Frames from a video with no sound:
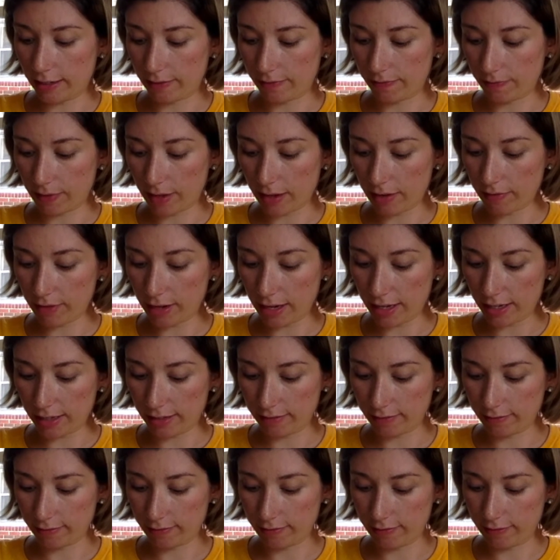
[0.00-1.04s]
I've had
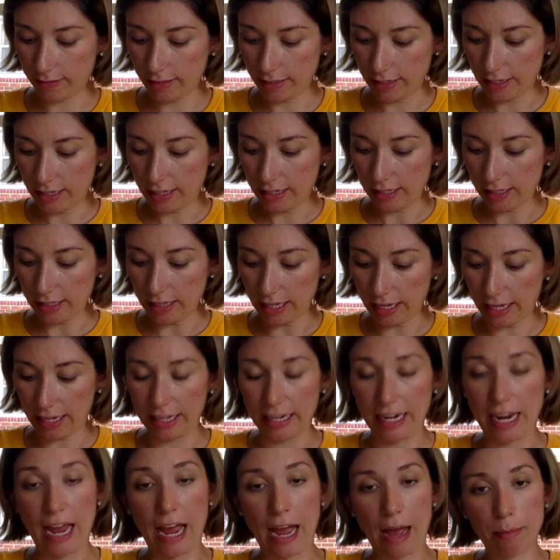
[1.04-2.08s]
like an
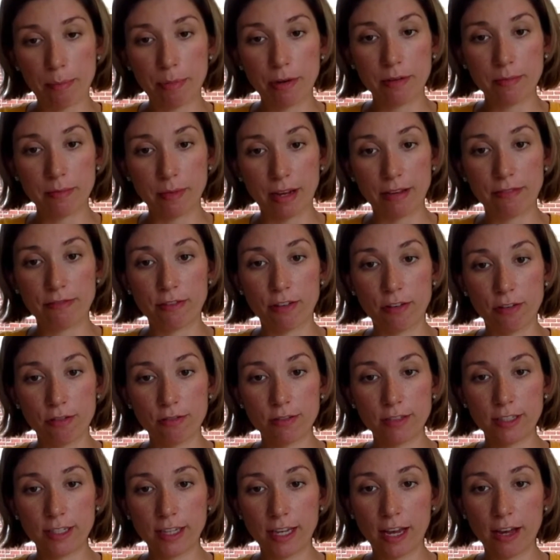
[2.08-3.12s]
app on my phone
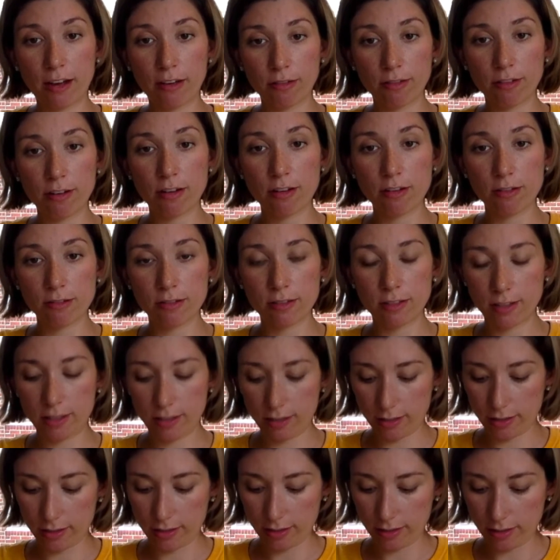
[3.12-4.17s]
to count rows,
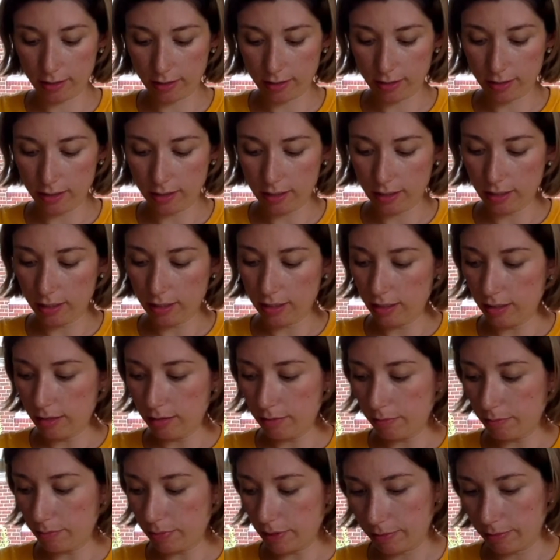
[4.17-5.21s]

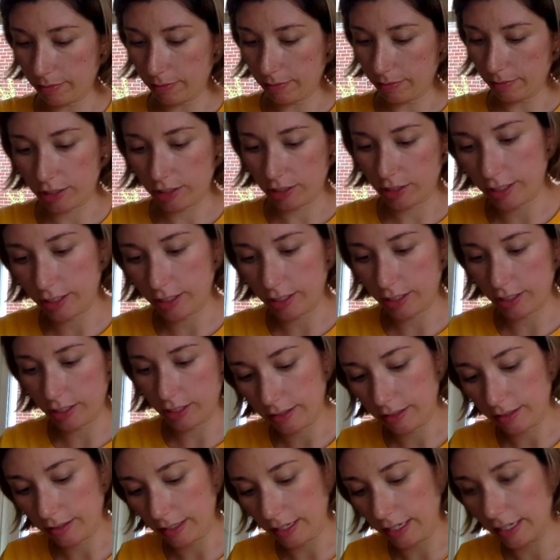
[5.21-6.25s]
but I'm not sure,
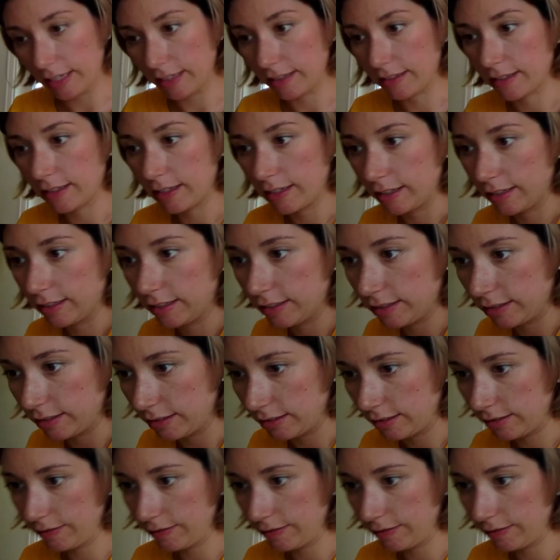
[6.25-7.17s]
like it's got a little